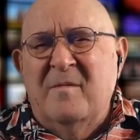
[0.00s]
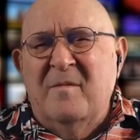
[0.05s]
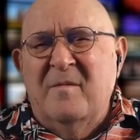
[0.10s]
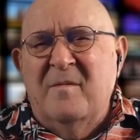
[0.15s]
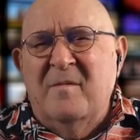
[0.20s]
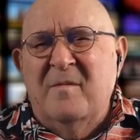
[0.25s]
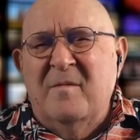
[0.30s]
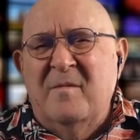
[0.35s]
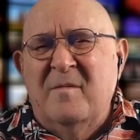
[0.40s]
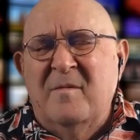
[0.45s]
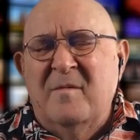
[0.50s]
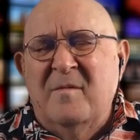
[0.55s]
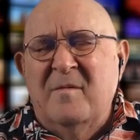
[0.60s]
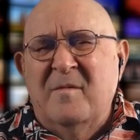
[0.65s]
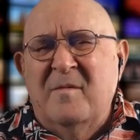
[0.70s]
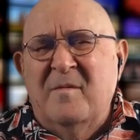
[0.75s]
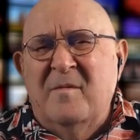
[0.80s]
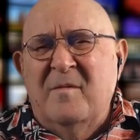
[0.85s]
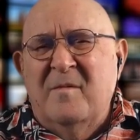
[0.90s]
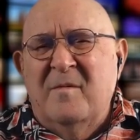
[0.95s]

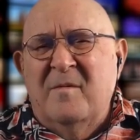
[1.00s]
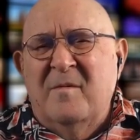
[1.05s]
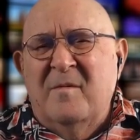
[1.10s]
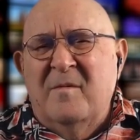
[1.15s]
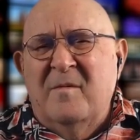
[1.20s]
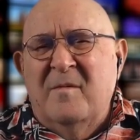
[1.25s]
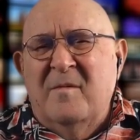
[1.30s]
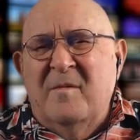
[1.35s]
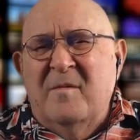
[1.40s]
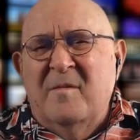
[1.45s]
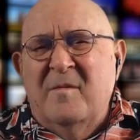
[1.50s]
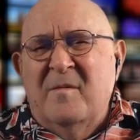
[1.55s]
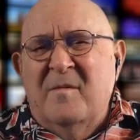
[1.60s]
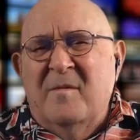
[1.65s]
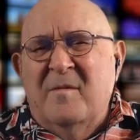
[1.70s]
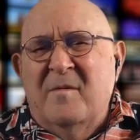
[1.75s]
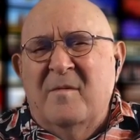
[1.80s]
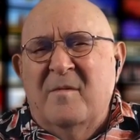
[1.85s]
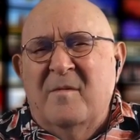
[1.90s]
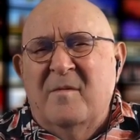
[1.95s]

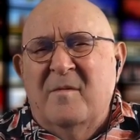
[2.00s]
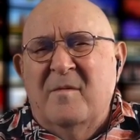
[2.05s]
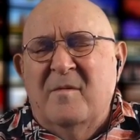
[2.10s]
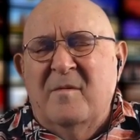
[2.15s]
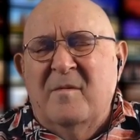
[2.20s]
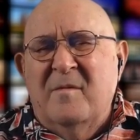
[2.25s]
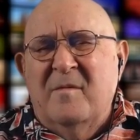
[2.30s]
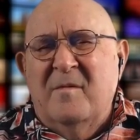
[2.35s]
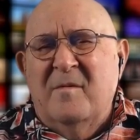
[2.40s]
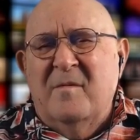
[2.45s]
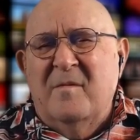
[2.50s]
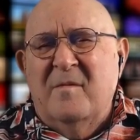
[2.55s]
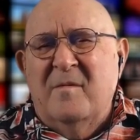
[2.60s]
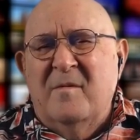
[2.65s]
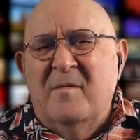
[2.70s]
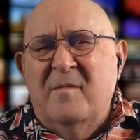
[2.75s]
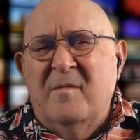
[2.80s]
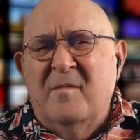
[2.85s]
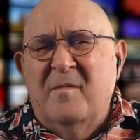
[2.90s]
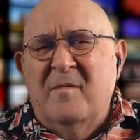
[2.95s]

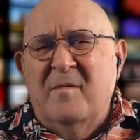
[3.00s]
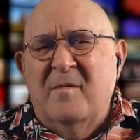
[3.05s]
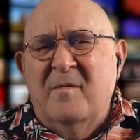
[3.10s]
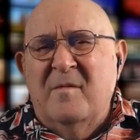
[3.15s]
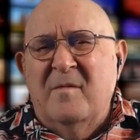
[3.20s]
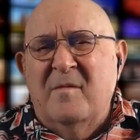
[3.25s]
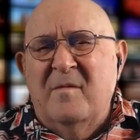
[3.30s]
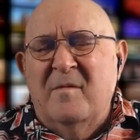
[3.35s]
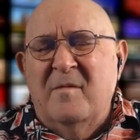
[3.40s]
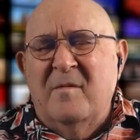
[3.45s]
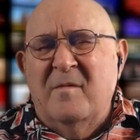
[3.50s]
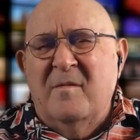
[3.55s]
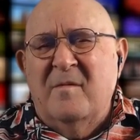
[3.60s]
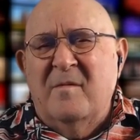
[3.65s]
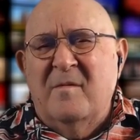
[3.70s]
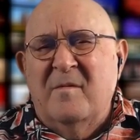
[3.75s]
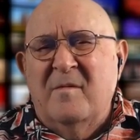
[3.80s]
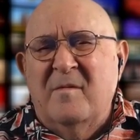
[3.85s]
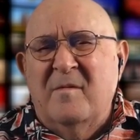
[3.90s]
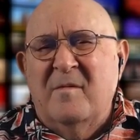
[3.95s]

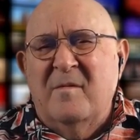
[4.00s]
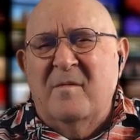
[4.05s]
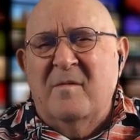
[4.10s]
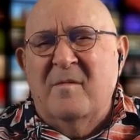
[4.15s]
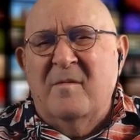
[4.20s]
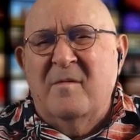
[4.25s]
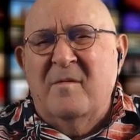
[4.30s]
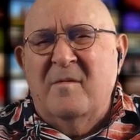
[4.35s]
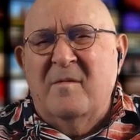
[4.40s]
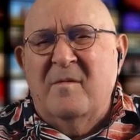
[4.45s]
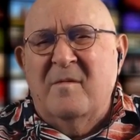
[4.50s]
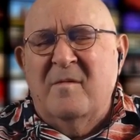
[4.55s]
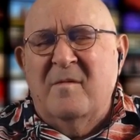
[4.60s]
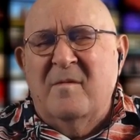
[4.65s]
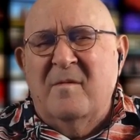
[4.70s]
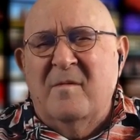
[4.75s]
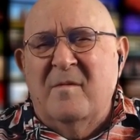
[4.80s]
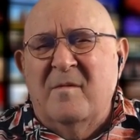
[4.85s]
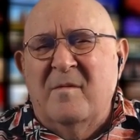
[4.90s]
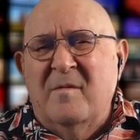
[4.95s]

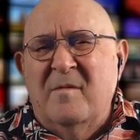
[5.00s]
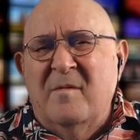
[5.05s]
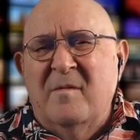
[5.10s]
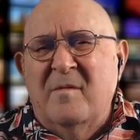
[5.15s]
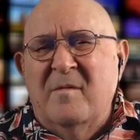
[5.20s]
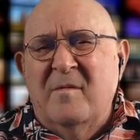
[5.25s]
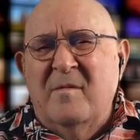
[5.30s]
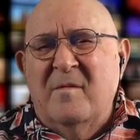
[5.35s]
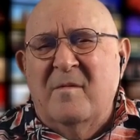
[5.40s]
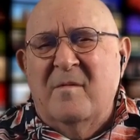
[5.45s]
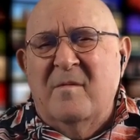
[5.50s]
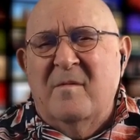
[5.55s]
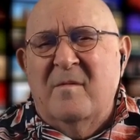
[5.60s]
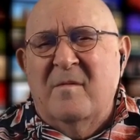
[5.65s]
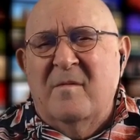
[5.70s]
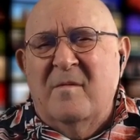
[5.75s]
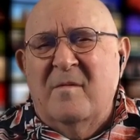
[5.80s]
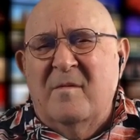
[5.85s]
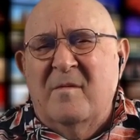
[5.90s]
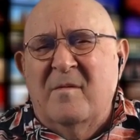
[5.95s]

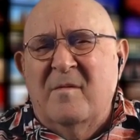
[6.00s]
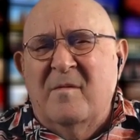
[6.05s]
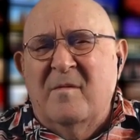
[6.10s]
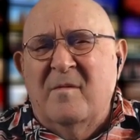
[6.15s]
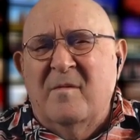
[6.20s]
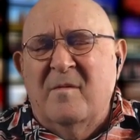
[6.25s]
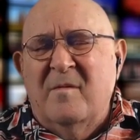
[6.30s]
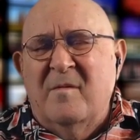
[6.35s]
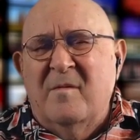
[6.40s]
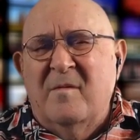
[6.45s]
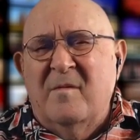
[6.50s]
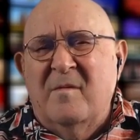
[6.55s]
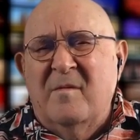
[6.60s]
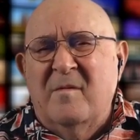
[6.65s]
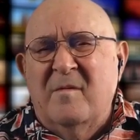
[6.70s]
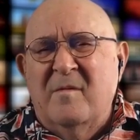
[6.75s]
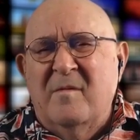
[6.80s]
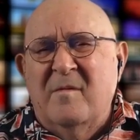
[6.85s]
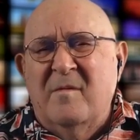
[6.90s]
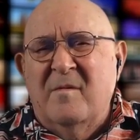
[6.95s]

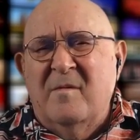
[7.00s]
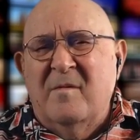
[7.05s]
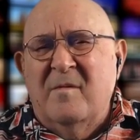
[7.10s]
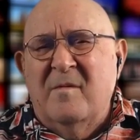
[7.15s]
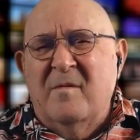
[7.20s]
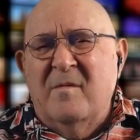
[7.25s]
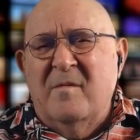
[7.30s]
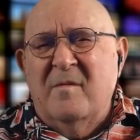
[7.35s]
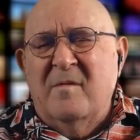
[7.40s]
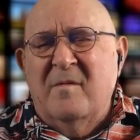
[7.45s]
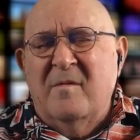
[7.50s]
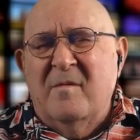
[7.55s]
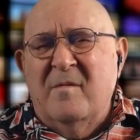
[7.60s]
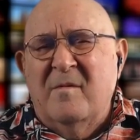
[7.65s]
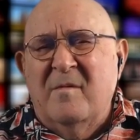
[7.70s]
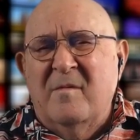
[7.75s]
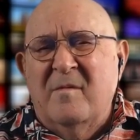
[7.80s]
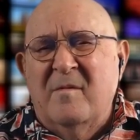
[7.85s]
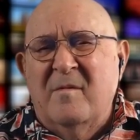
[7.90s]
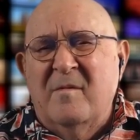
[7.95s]
The person shown says nothing.